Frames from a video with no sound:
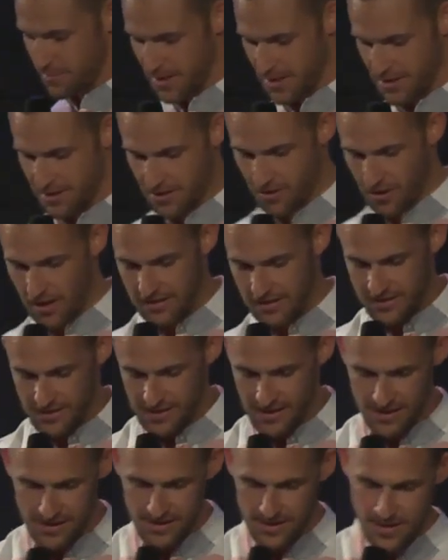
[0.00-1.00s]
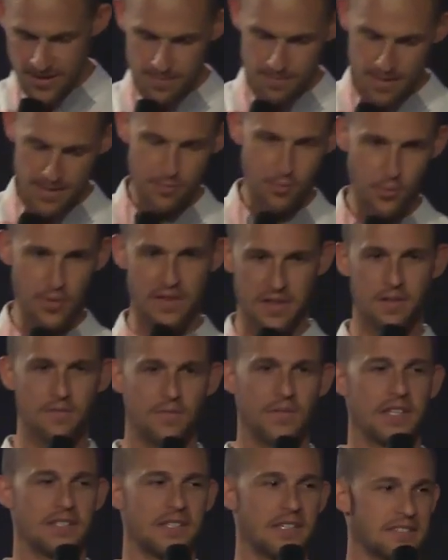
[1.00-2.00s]
it, but you know, I see people with
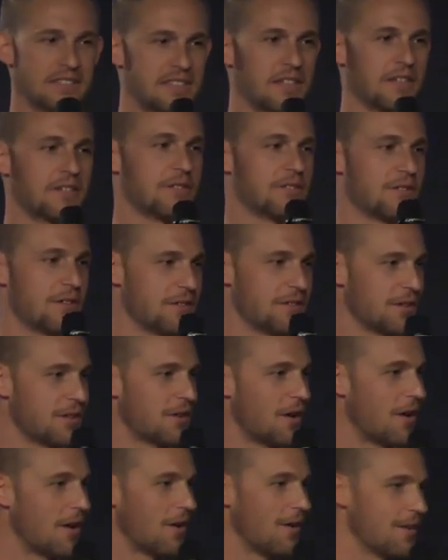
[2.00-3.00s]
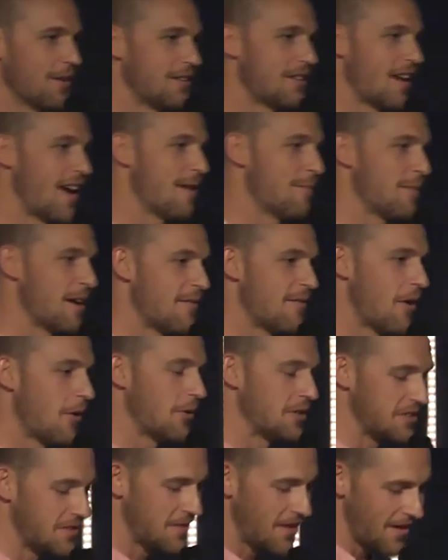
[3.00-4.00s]
conflicting stickers on their car all the time, and I've
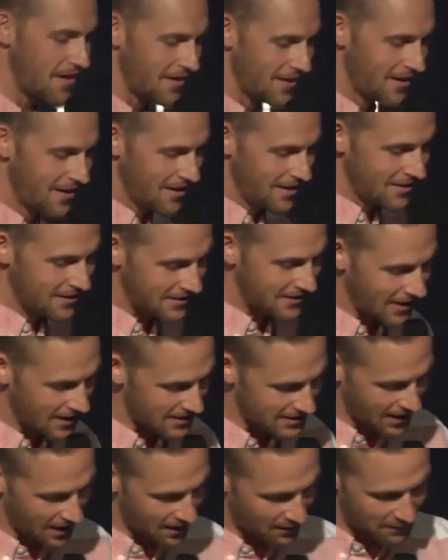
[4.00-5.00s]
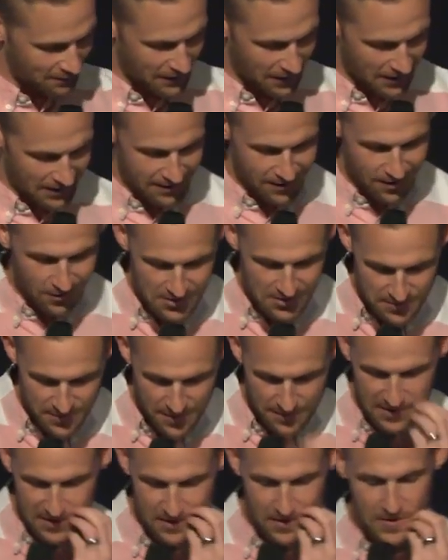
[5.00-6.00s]
always thought that that's kind of funny. It always
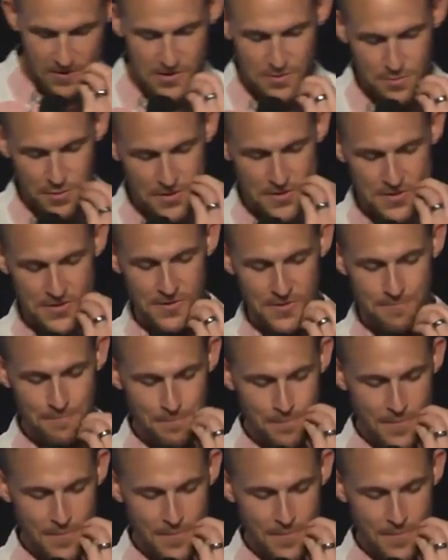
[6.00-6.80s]
made me go, this person,